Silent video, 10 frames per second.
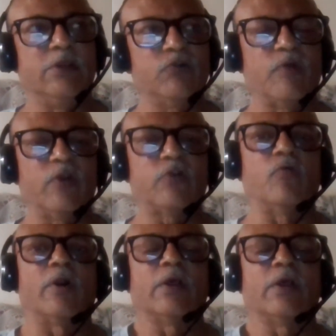these
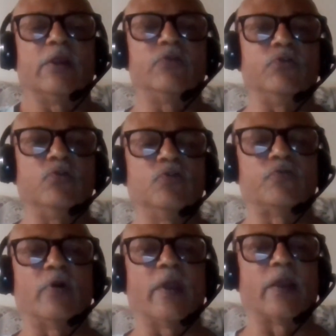wastewater is
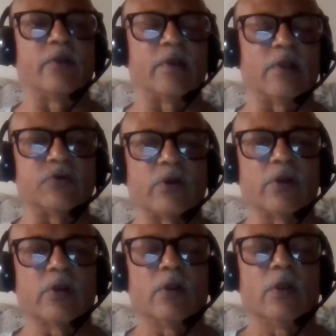used for
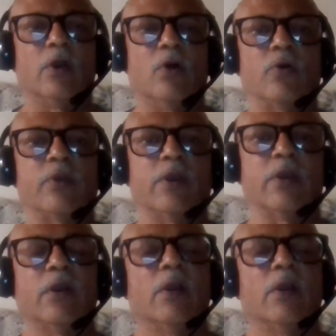agriculture. Okay.